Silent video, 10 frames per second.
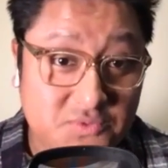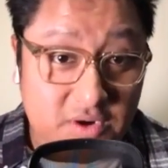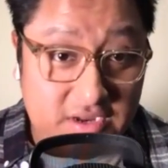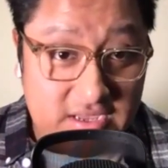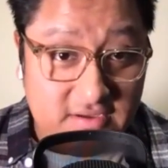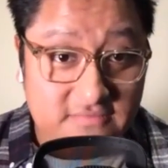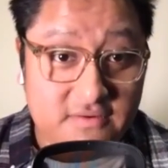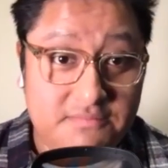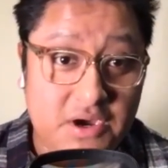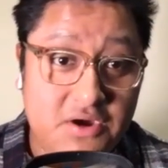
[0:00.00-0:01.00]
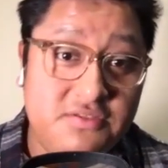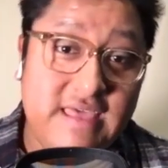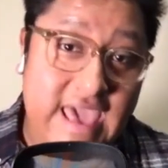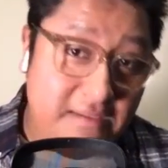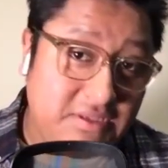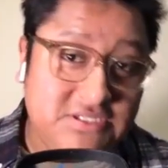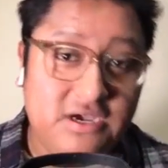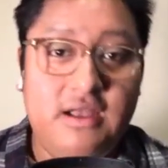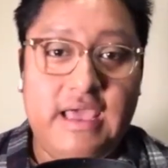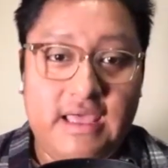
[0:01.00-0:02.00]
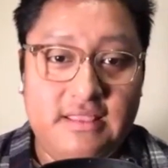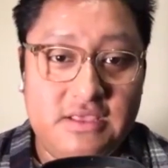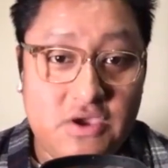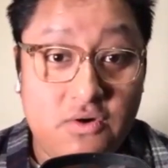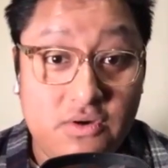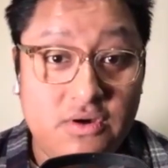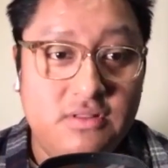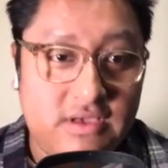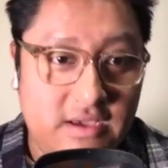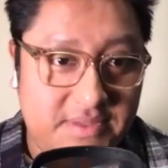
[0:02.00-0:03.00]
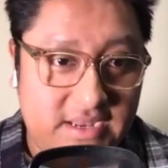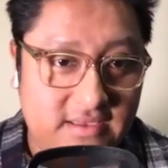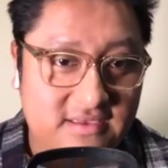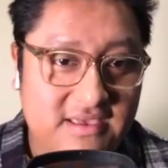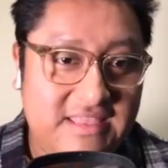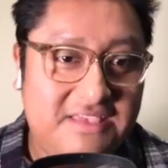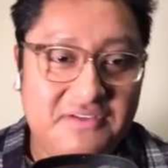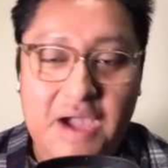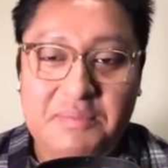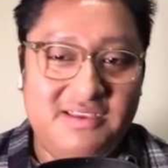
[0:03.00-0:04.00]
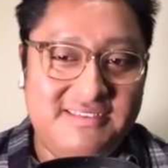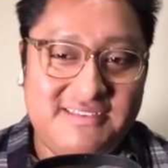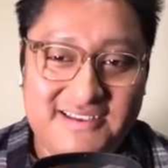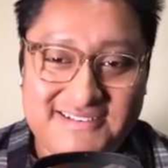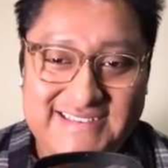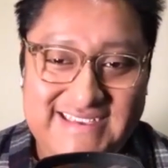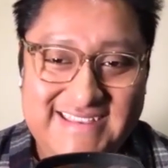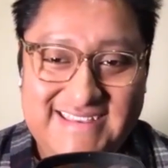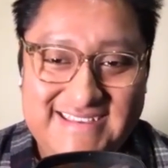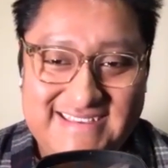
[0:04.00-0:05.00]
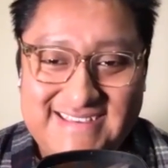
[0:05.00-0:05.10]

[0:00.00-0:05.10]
working for both Amazon and the Coca-Cola Company. Thanks for hopping on this call, Christine.